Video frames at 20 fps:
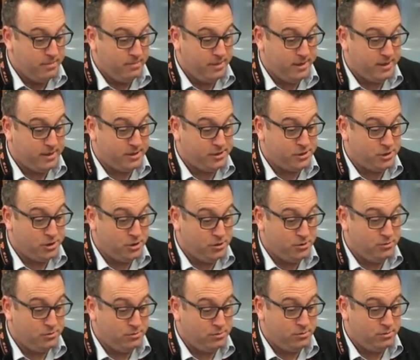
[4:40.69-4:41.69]
because
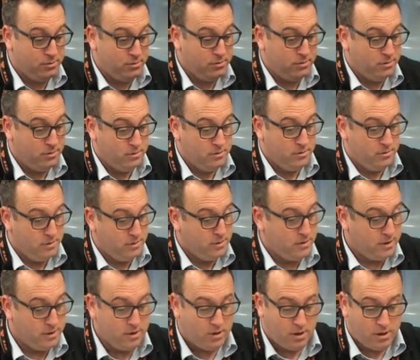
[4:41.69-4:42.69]
you
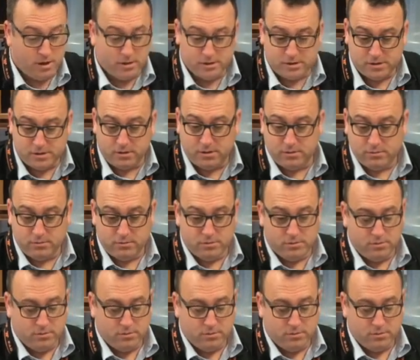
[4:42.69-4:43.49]
can also,